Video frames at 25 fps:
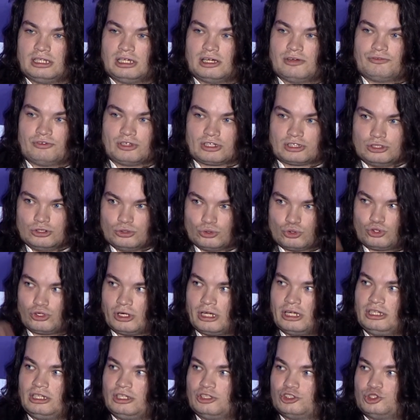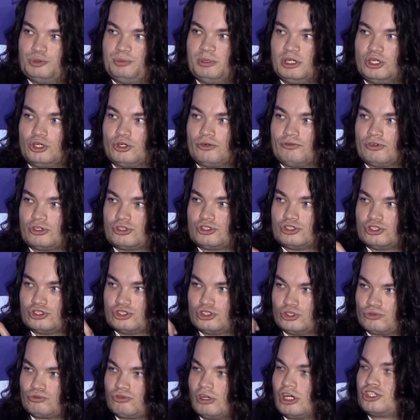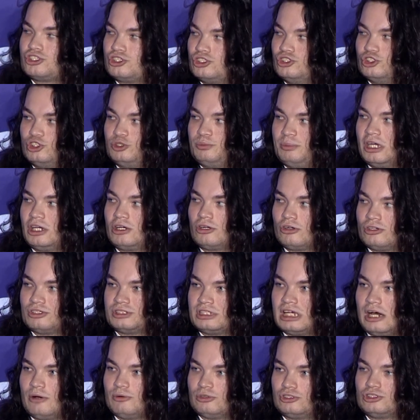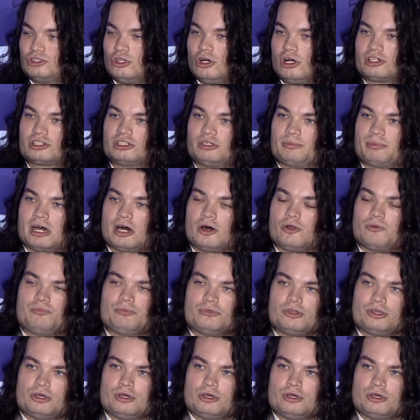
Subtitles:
of like the Ukrainian speaker versus the Russian speaker is how it's talked about.